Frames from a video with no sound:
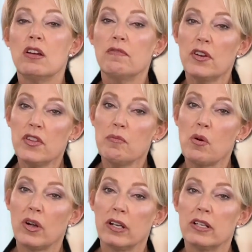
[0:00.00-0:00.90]

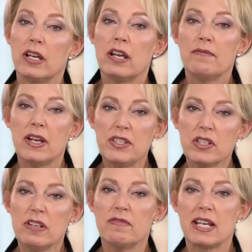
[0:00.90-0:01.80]
Furthermore, funds
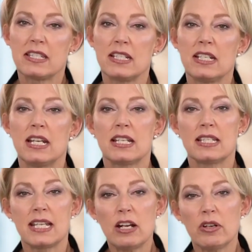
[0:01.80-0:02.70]
are invested in a
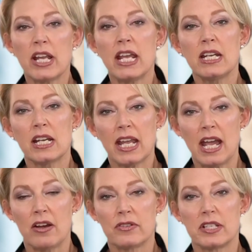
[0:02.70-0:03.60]
segregated
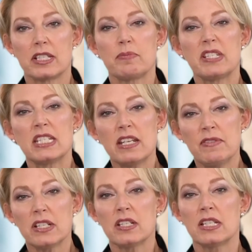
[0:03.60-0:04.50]
account
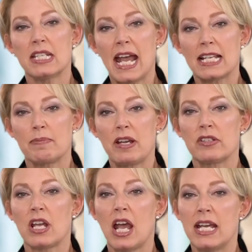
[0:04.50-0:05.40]
specific to the
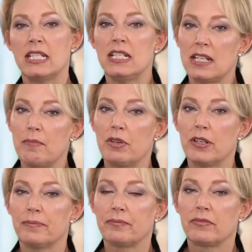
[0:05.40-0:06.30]
taxpayer's ID number.
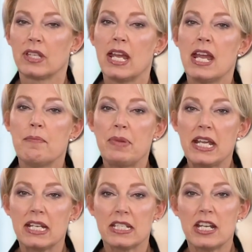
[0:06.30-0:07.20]

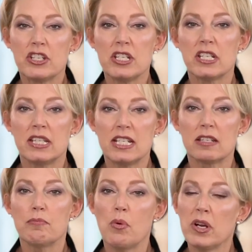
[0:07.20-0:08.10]
Paying attention to these
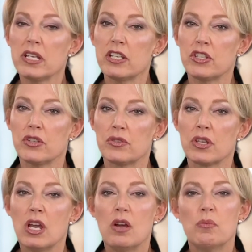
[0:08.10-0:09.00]
important issues
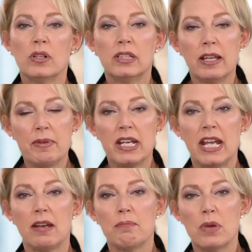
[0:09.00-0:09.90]
will
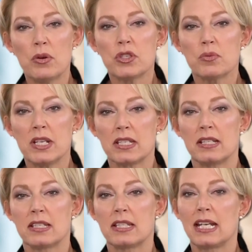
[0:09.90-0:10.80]
eliminate most
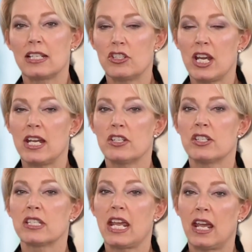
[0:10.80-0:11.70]
reasons that
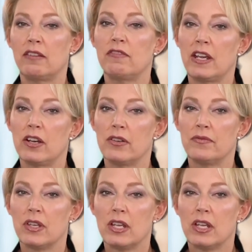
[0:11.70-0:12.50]
exchanges can fail.